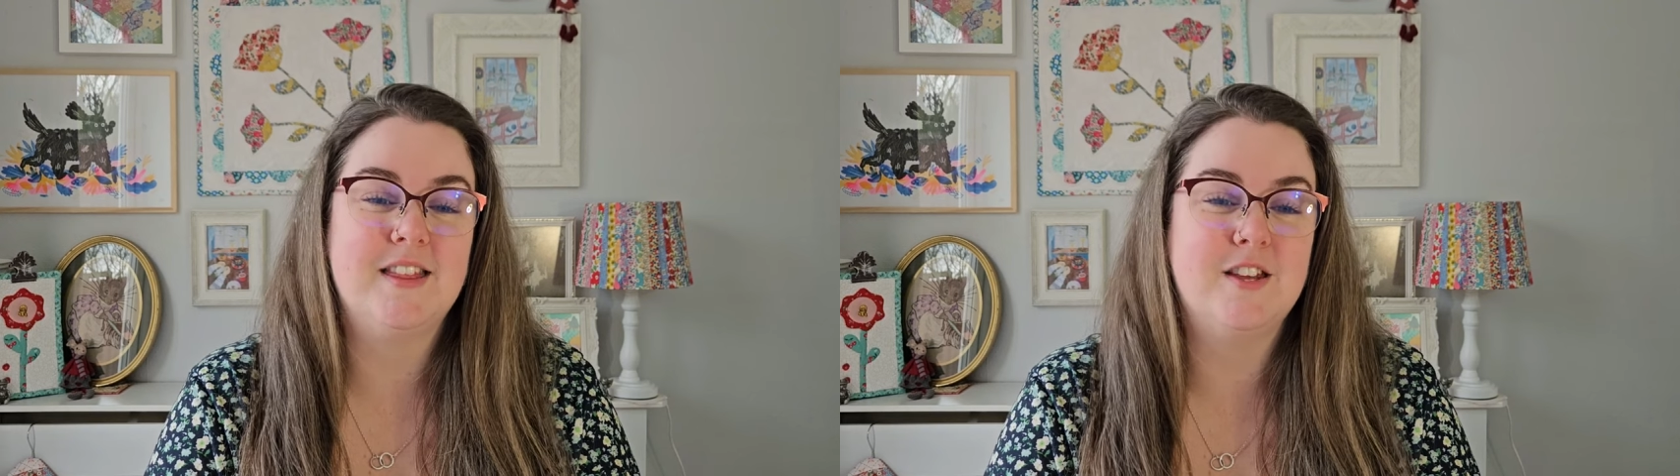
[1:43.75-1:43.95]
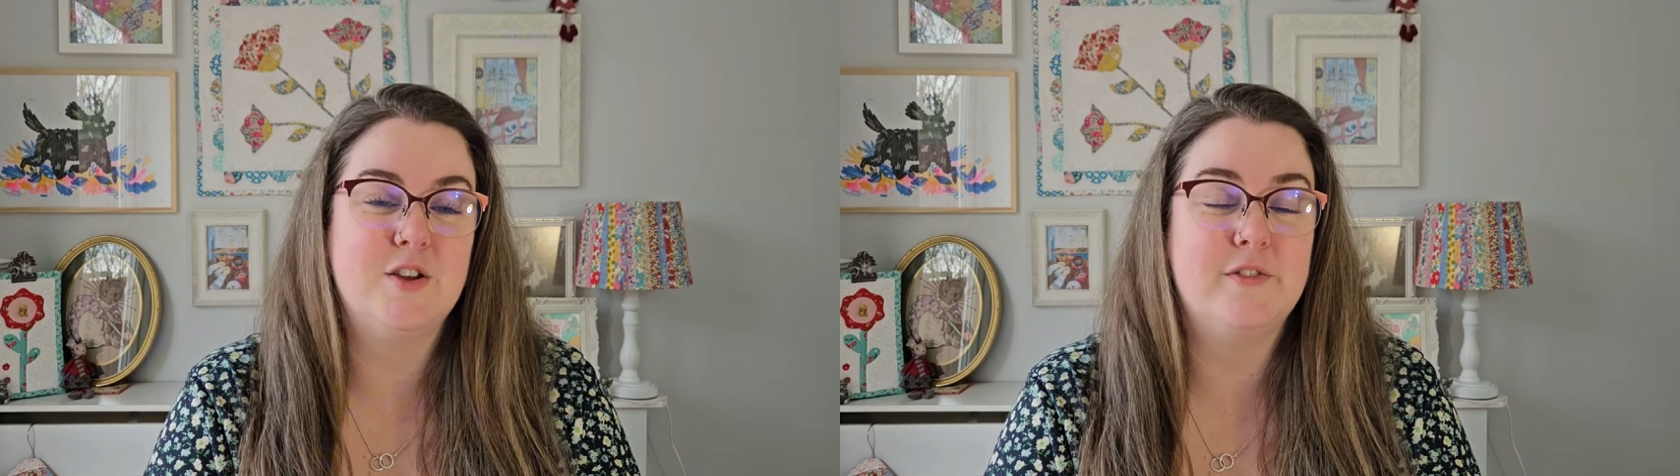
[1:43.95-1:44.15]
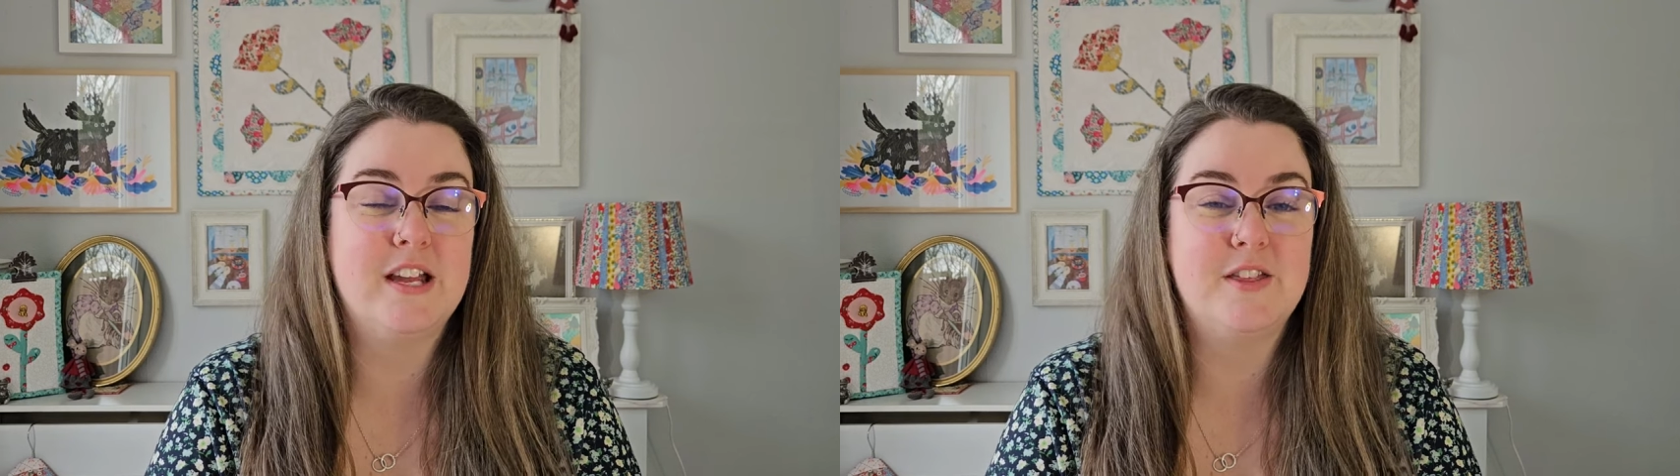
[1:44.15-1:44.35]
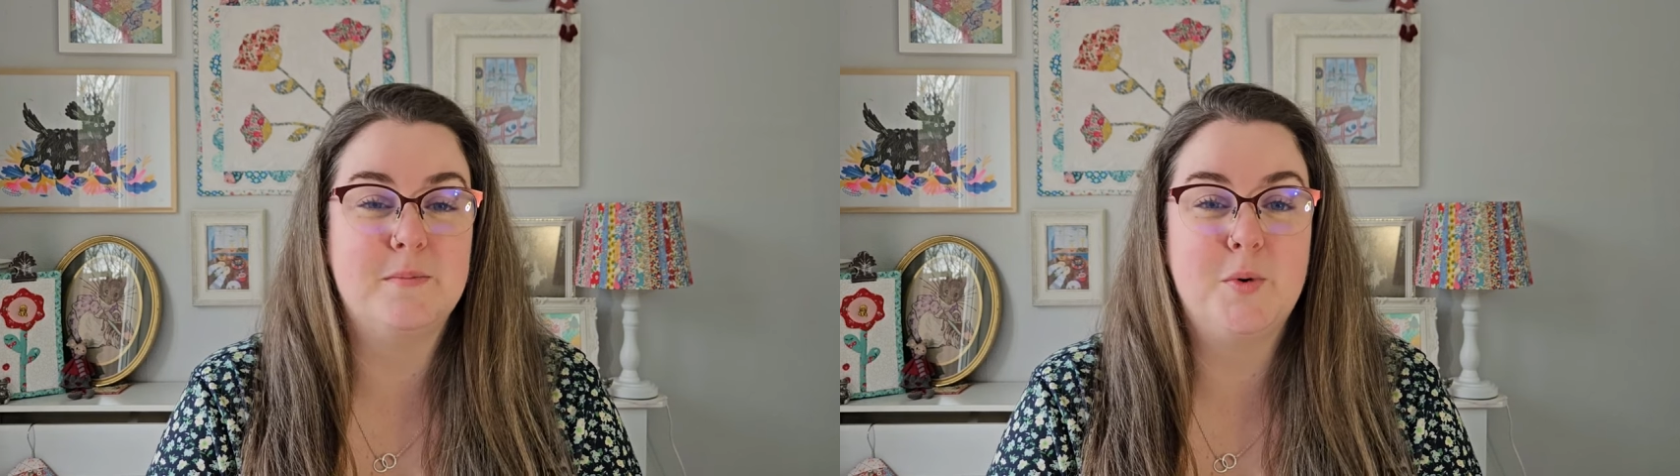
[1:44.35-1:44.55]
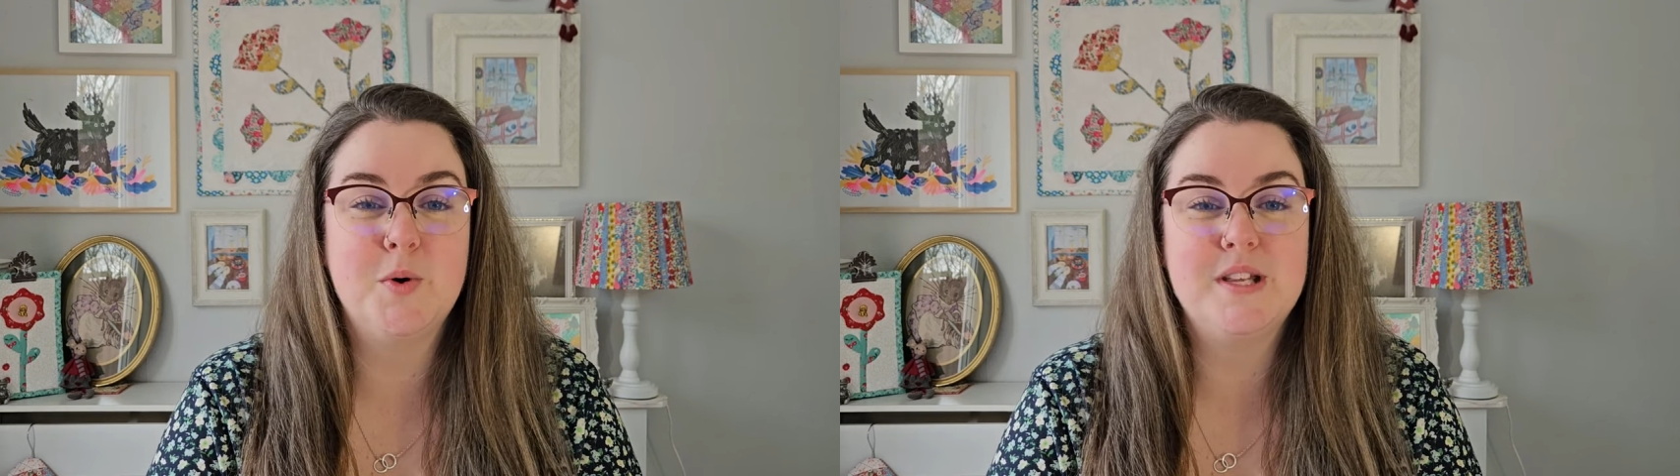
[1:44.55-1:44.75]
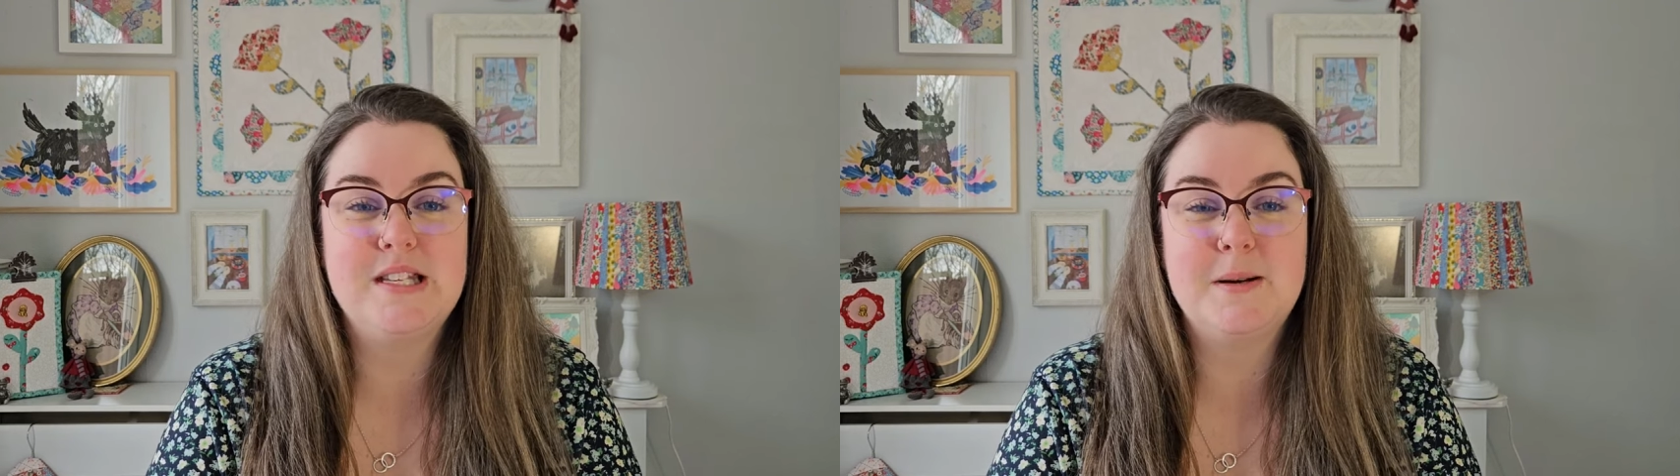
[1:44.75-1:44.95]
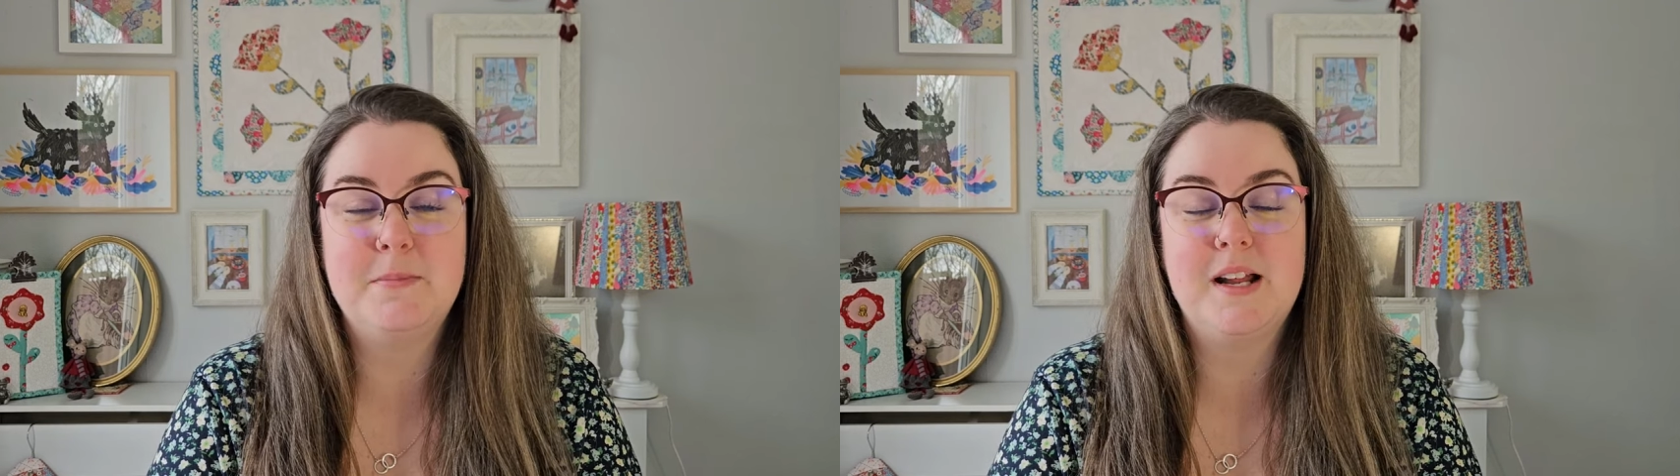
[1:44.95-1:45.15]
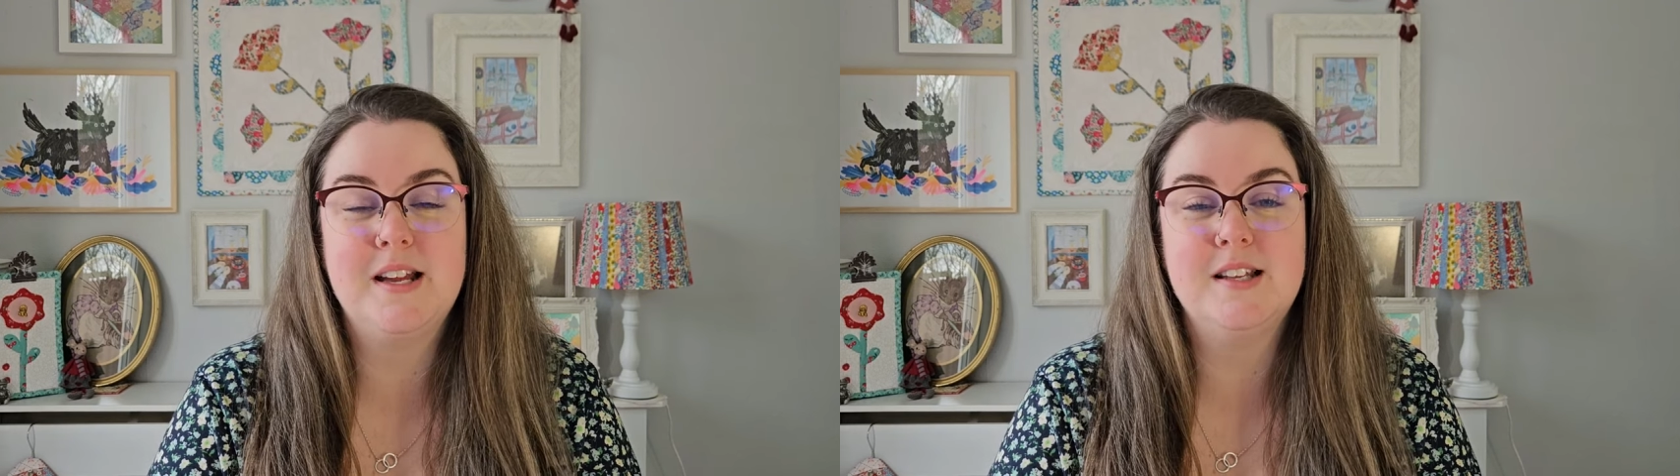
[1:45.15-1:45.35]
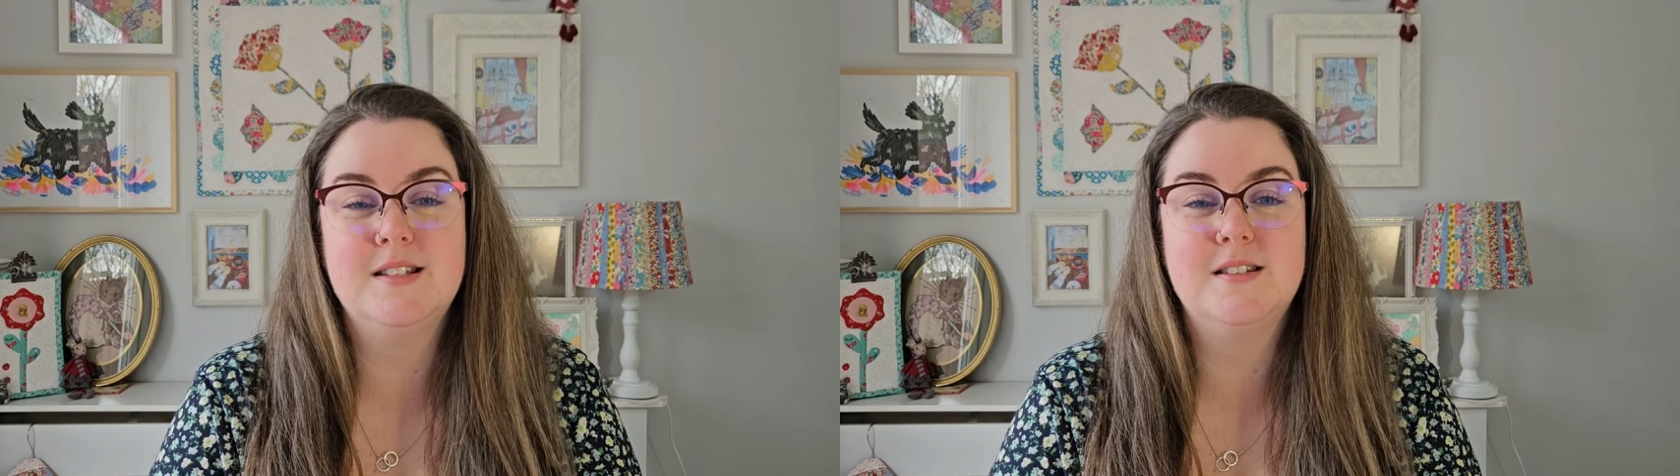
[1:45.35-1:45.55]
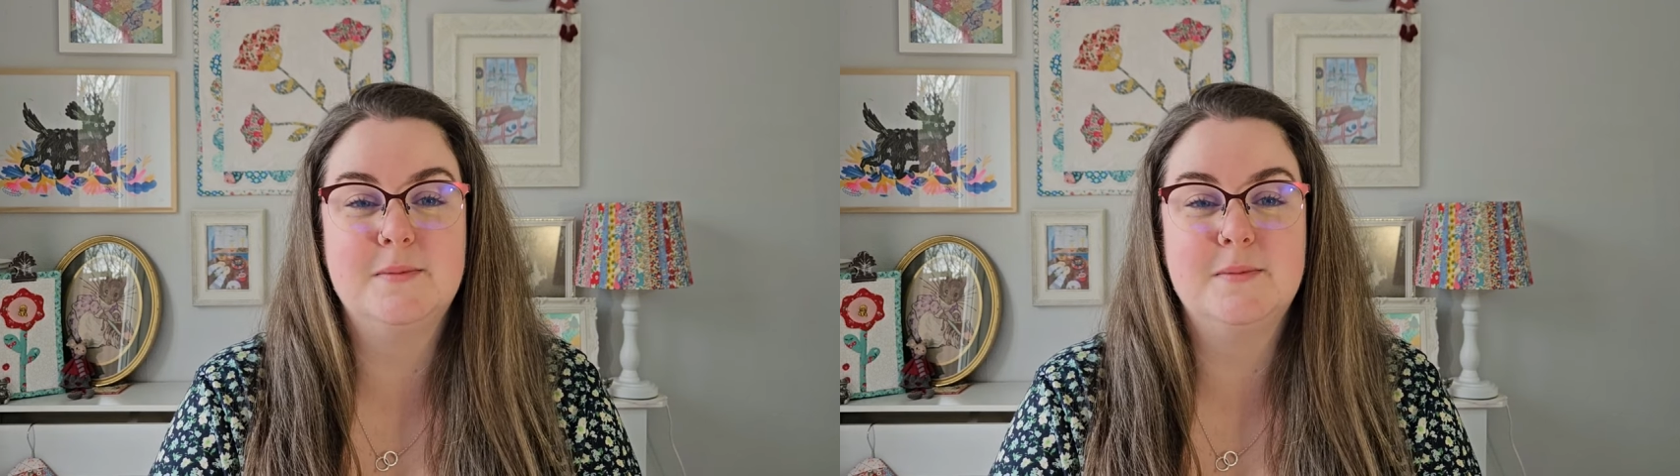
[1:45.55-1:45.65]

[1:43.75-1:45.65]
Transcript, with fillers: that you've either bought the templates